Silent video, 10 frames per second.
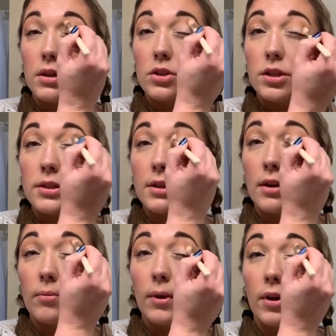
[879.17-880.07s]
Just
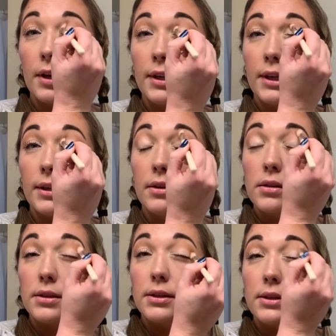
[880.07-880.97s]
gonna really
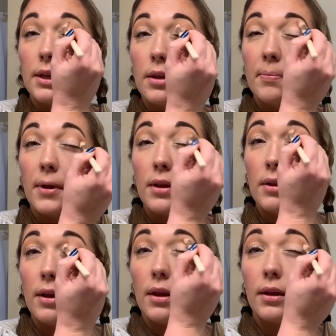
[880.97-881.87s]

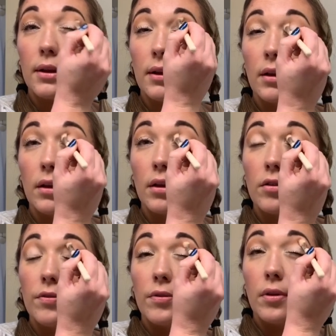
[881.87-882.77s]
deepen,
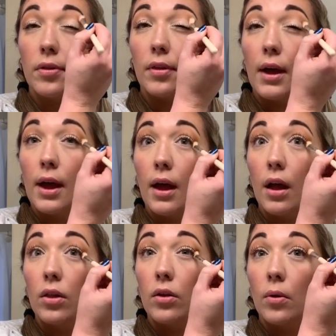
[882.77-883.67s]
give the
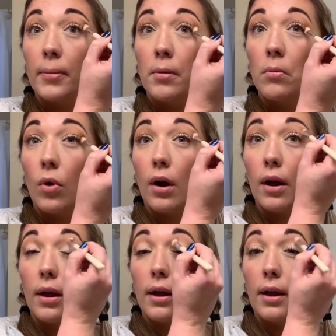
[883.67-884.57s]
eye a little bit more